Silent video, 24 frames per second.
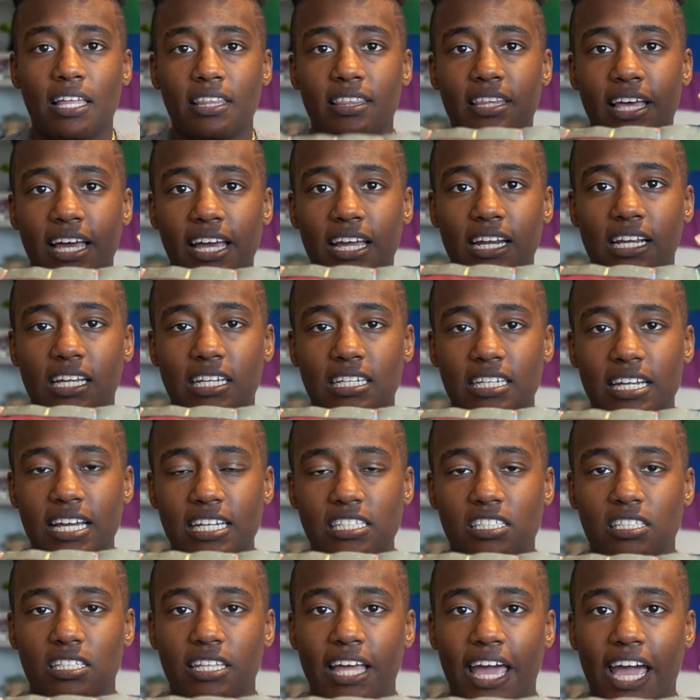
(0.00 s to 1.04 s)
that
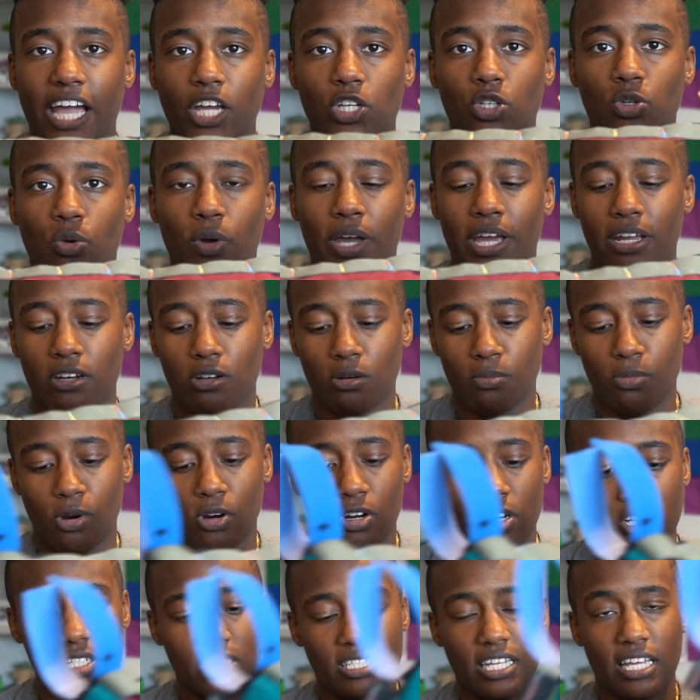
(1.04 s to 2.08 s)
connects to the actual
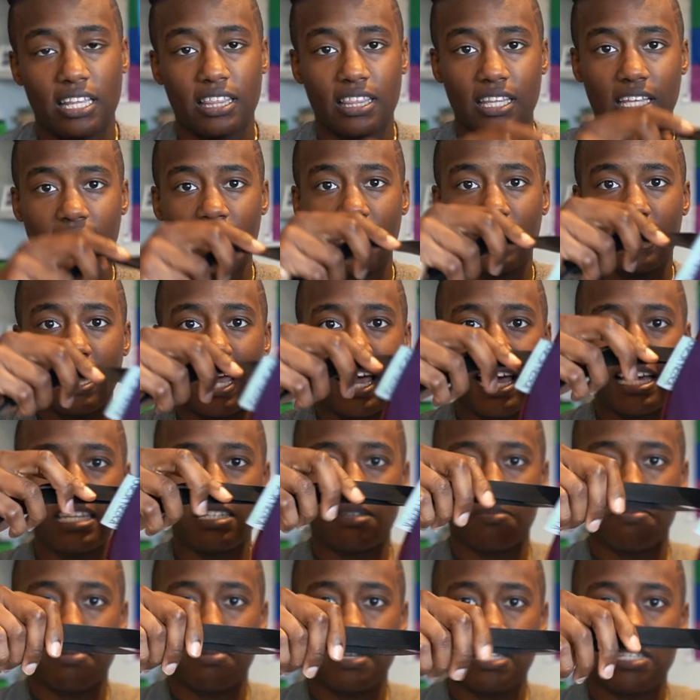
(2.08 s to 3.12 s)
handlebars, and then it has
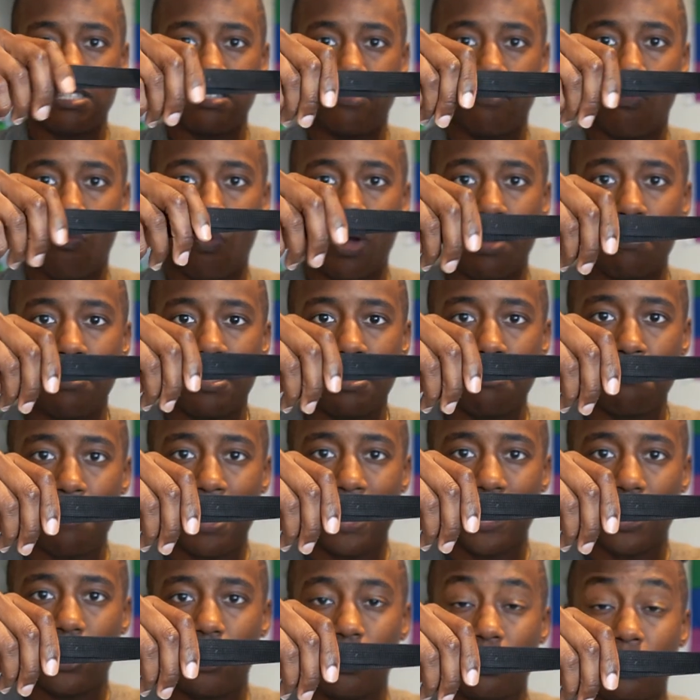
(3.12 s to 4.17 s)
a piece of webbing
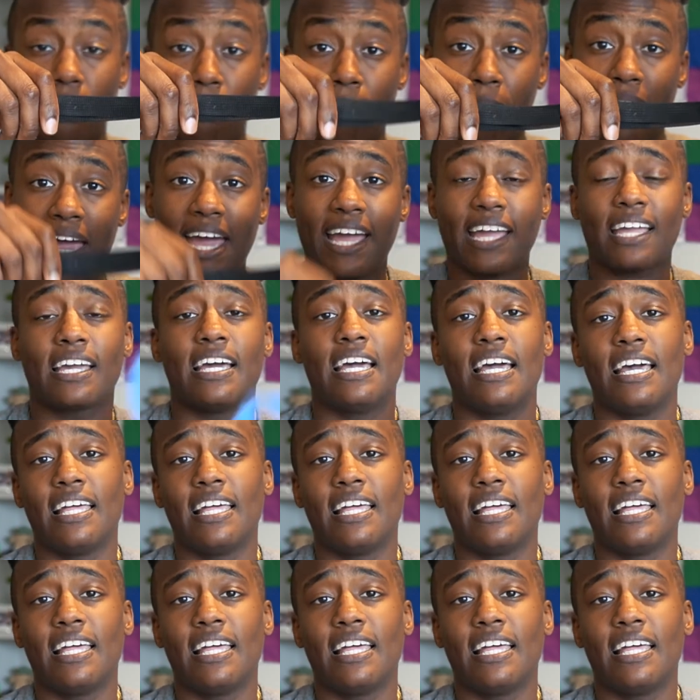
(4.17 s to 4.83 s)
back here in the back